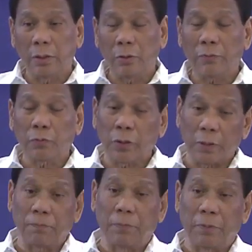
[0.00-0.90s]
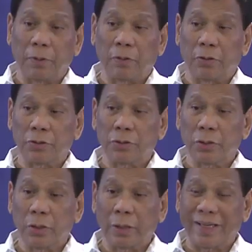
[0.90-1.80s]
you have to help me because
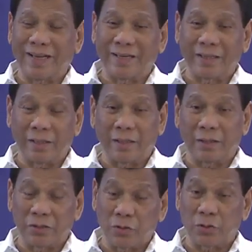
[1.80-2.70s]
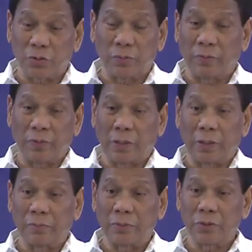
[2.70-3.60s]
I cannot get the source of the
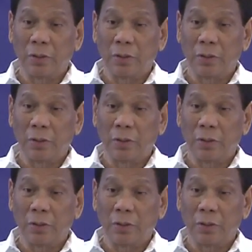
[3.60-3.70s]
firearms.